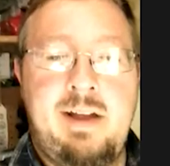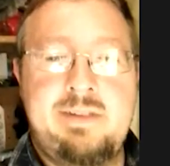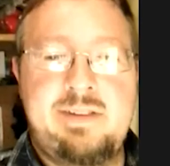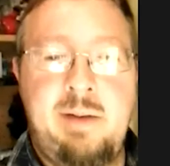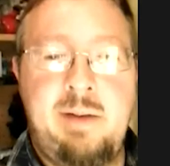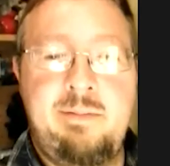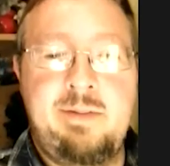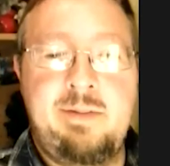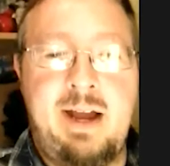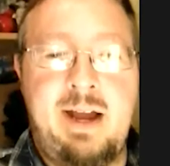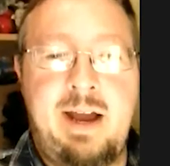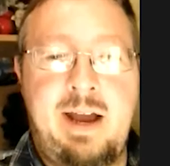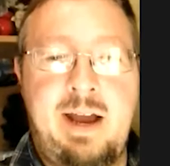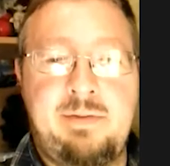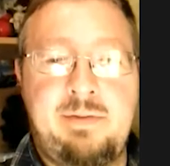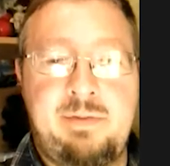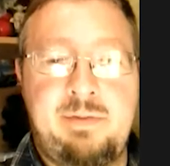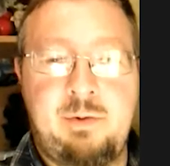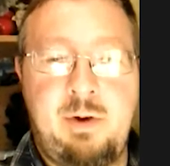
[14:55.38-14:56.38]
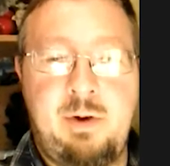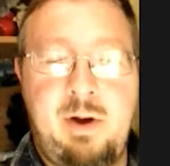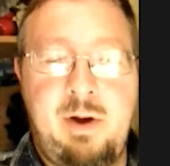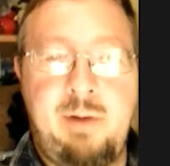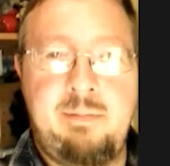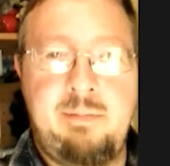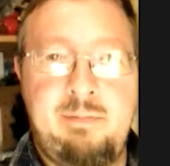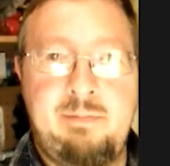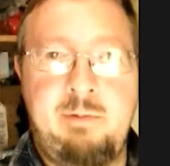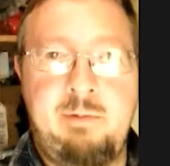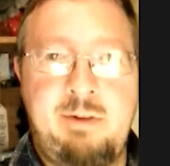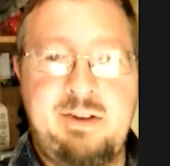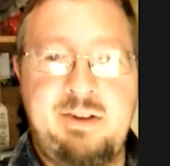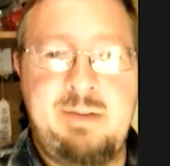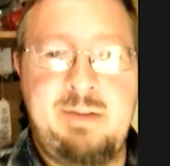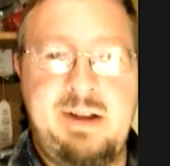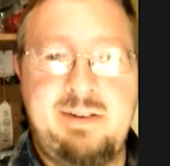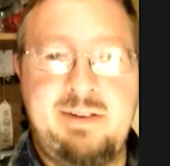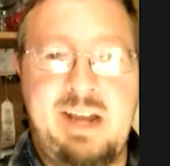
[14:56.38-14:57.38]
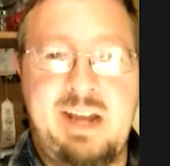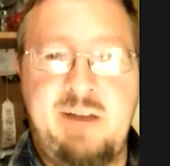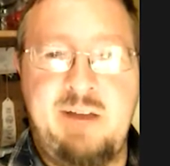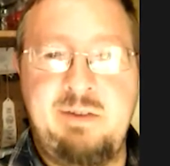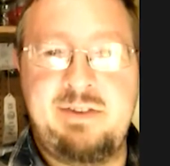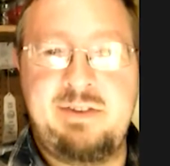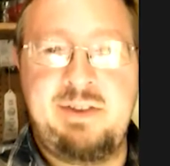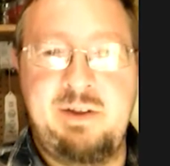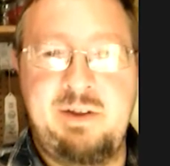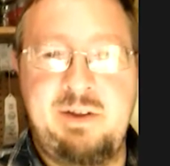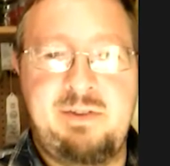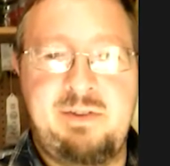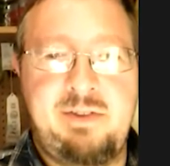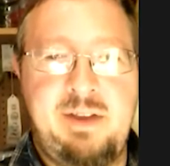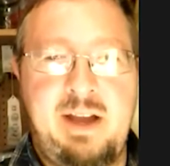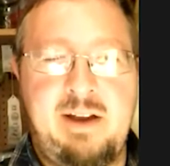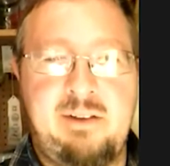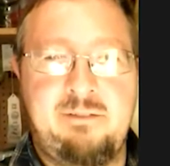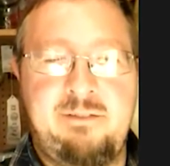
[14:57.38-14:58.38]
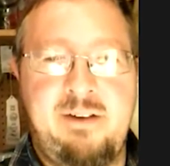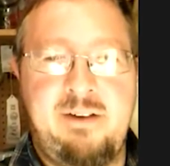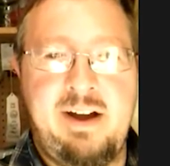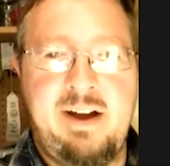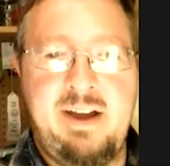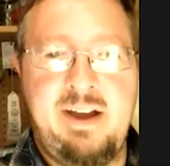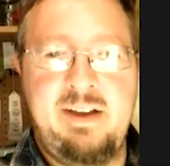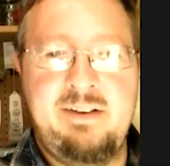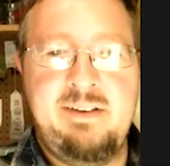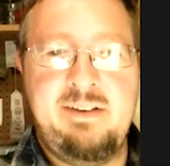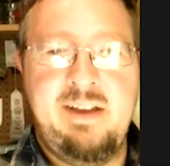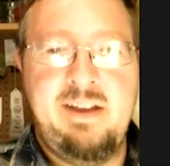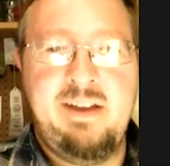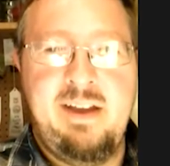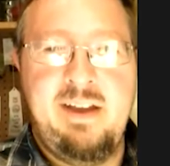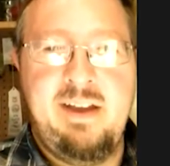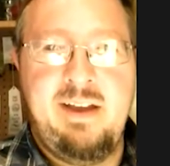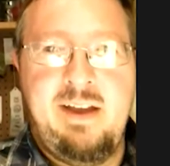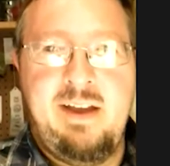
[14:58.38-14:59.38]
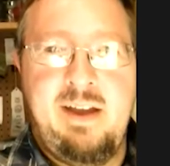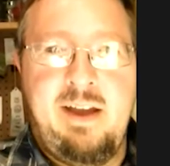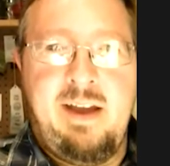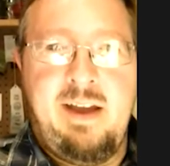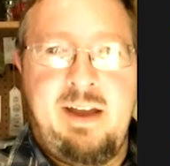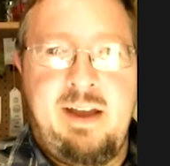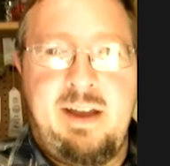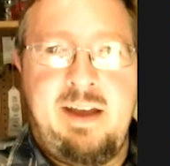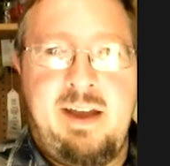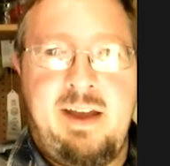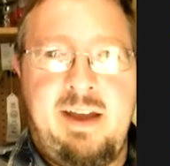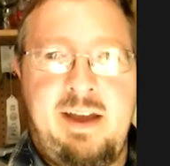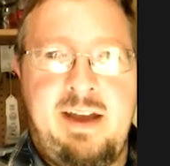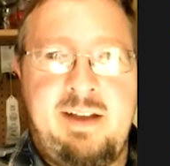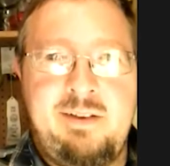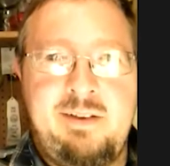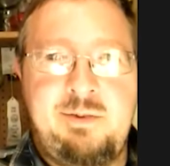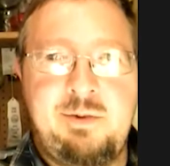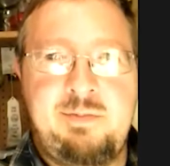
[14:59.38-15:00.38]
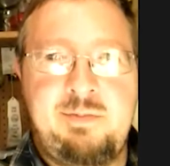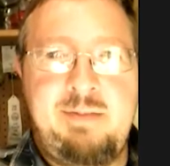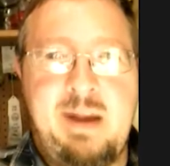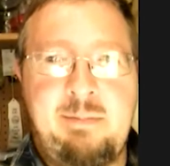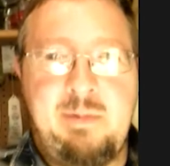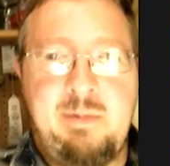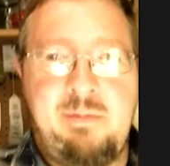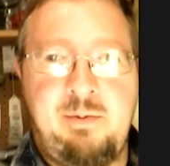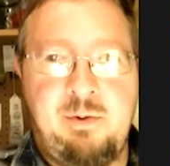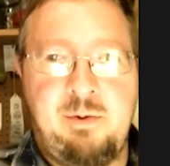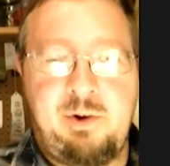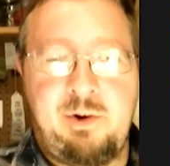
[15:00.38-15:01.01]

times I throw up my resume to every single thing I can find, and this was back before